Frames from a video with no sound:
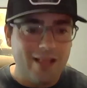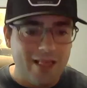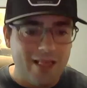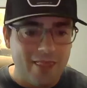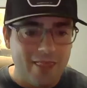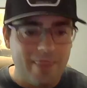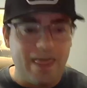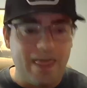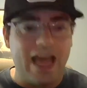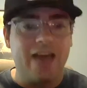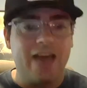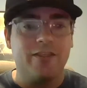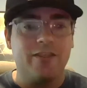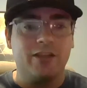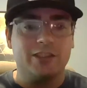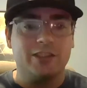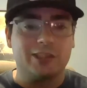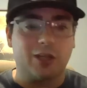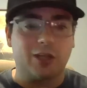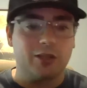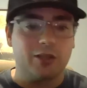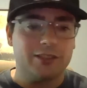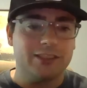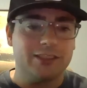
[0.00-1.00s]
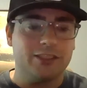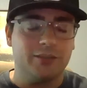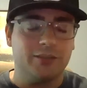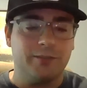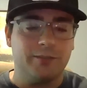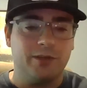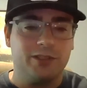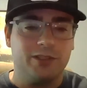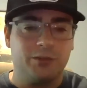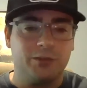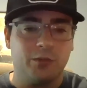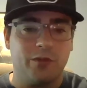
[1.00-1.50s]
that the charge
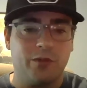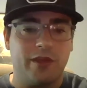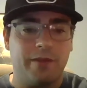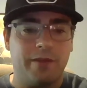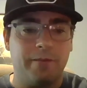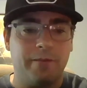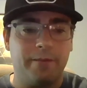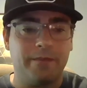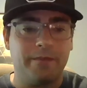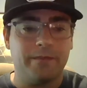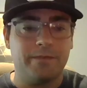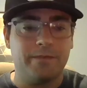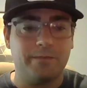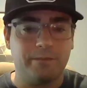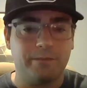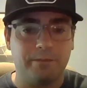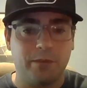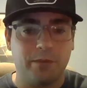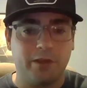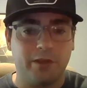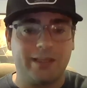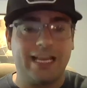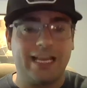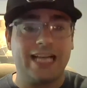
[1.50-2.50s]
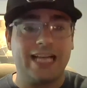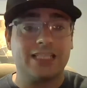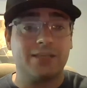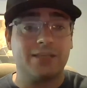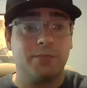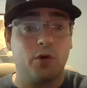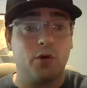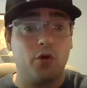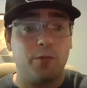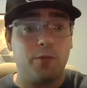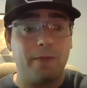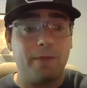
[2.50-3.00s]
distribution will then put that to
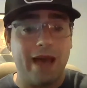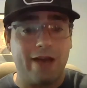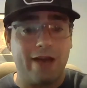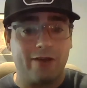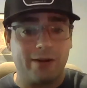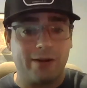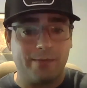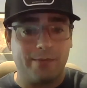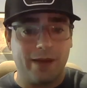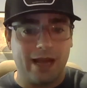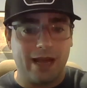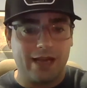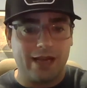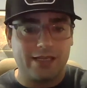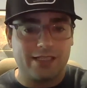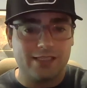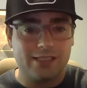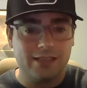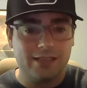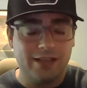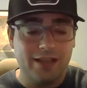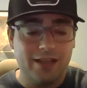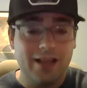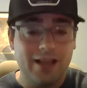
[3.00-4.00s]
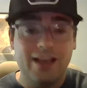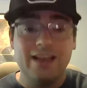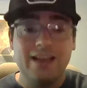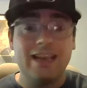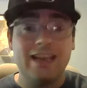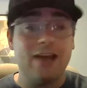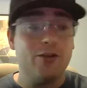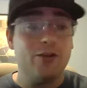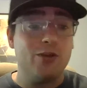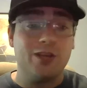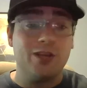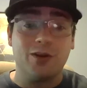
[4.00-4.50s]
both battery packs.
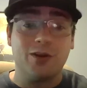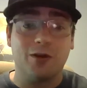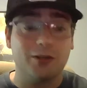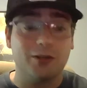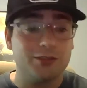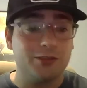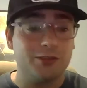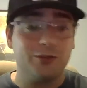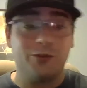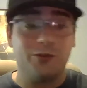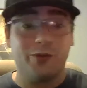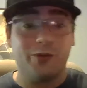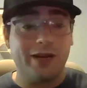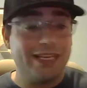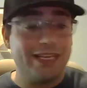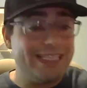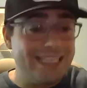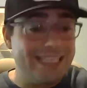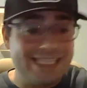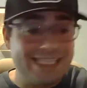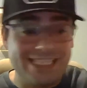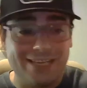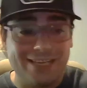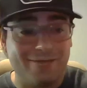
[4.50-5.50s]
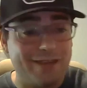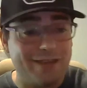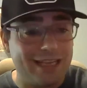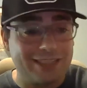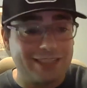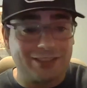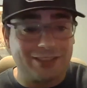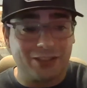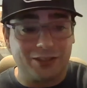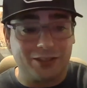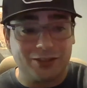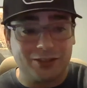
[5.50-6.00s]
Now you can also do a DC
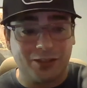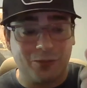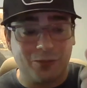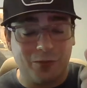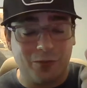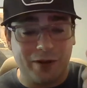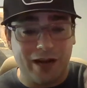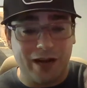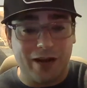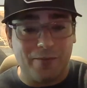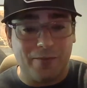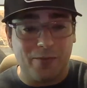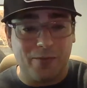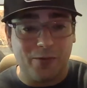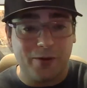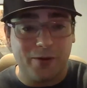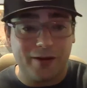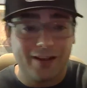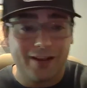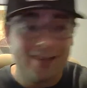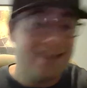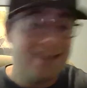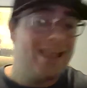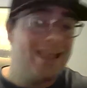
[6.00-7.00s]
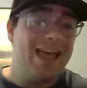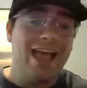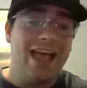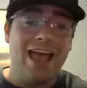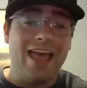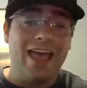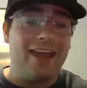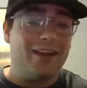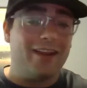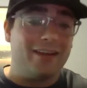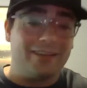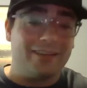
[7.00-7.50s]
fast charge on one outboard
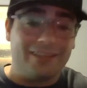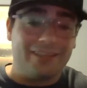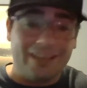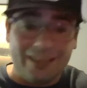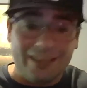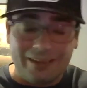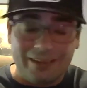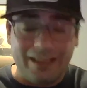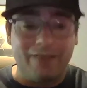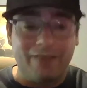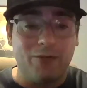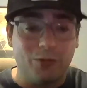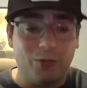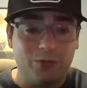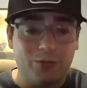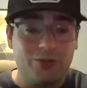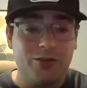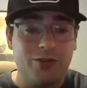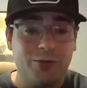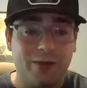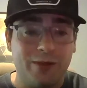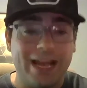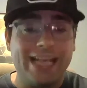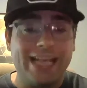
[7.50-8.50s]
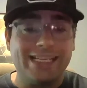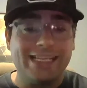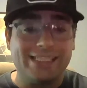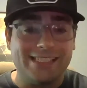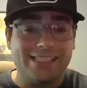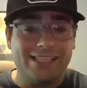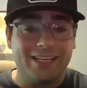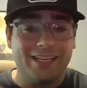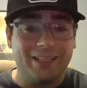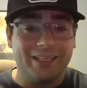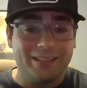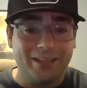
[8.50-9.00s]
and a level 2
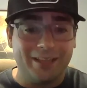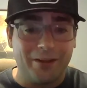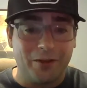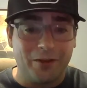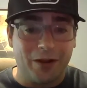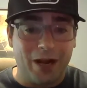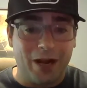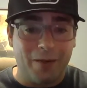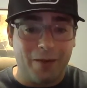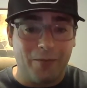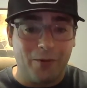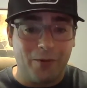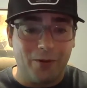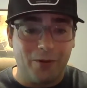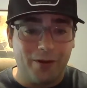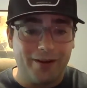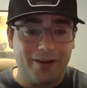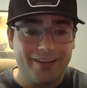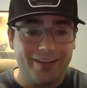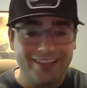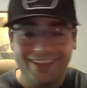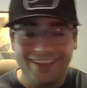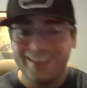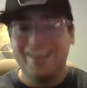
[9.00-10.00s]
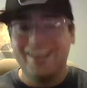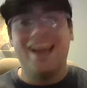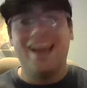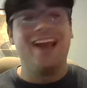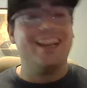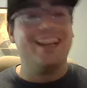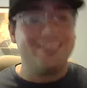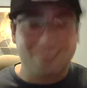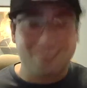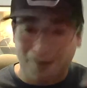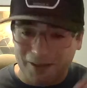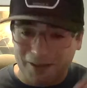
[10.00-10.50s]
AC on the other outboard.
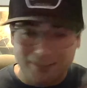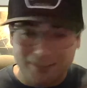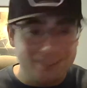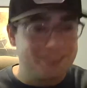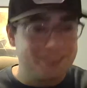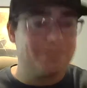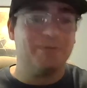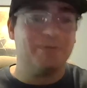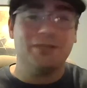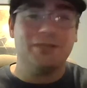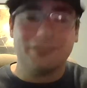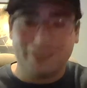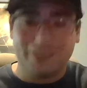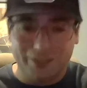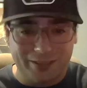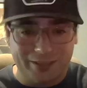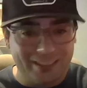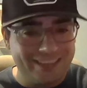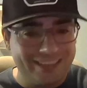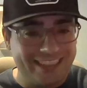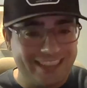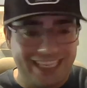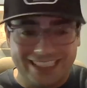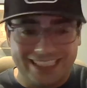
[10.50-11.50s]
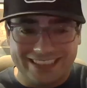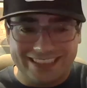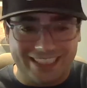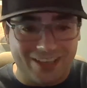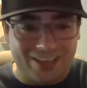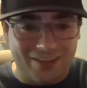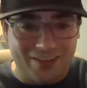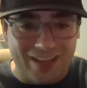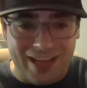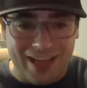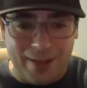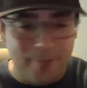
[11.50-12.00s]
The charge distribution unit takes
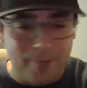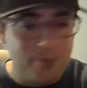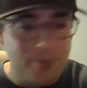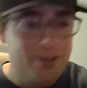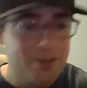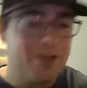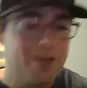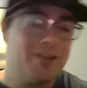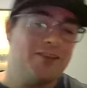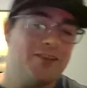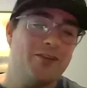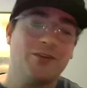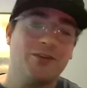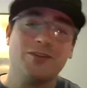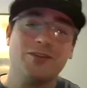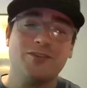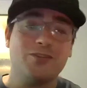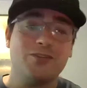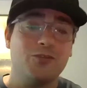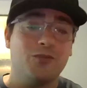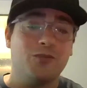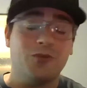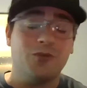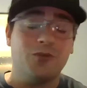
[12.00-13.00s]
care of that. You could do